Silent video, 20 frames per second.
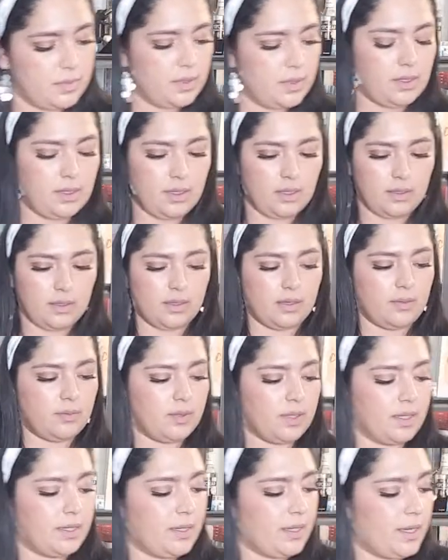Okay, and then
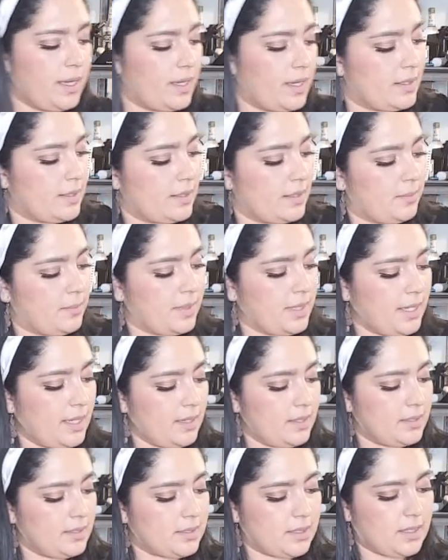we're gonna add
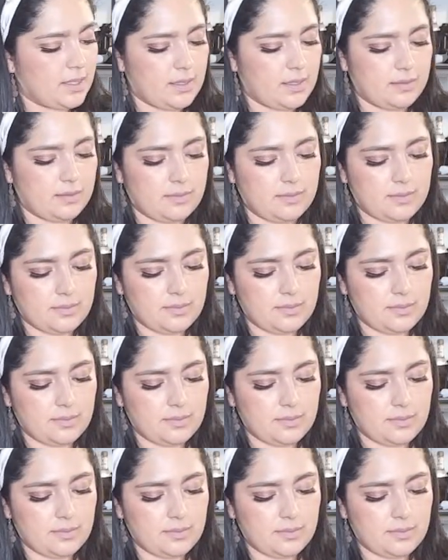bananas again.